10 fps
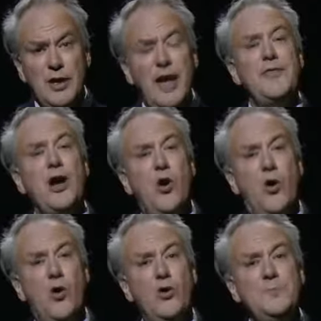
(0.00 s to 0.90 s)
and they are
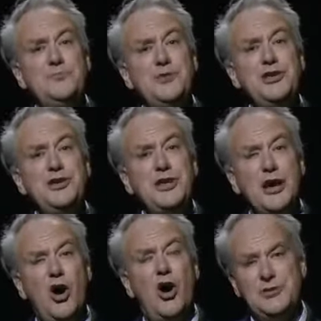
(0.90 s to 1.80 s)
all pretty
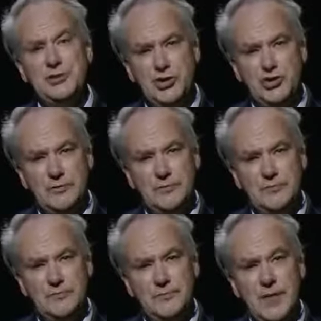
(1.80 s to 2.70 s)
near opposition.
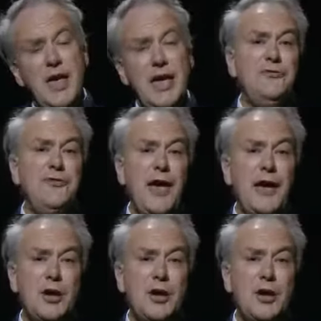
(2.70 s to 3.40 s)
In fact,